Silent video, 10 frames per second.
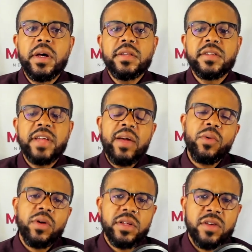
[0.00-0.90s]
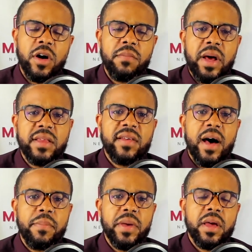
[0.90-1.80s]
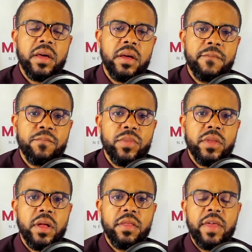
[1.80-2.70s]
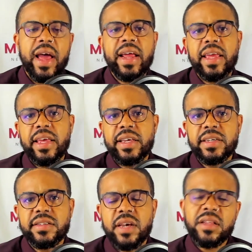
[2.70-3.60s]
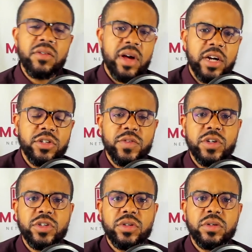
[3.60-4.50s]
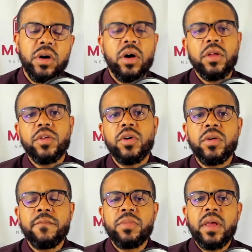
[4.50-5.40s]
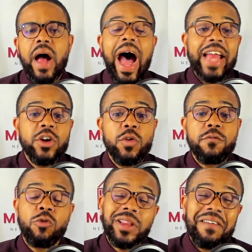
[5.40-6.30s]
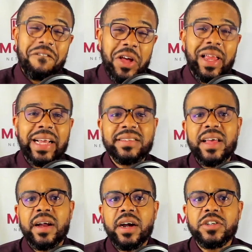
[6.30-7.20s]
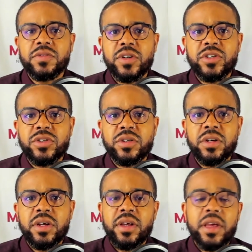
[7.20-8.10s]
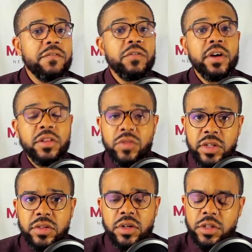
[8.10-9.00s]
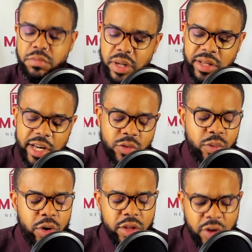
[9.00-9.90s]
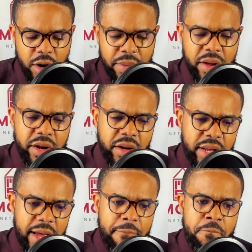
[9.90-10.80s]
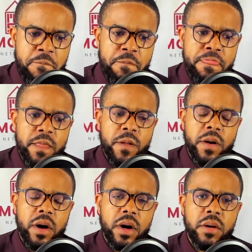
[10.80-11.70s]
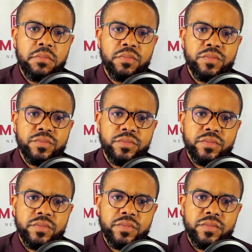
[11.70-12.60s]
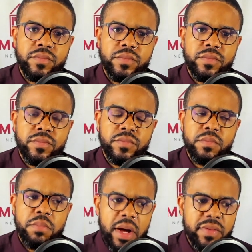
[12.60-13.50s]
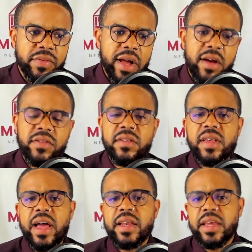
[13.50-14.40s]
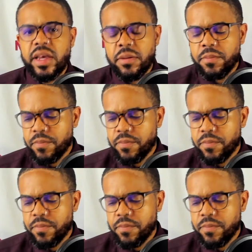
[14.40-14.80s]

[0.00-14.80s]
Today, we're going to talk about a topic that is a little controversial, although I don't really feel like it's that controversial if you've done the research, but that's what we're going to talk about here today. Um, but there is this idea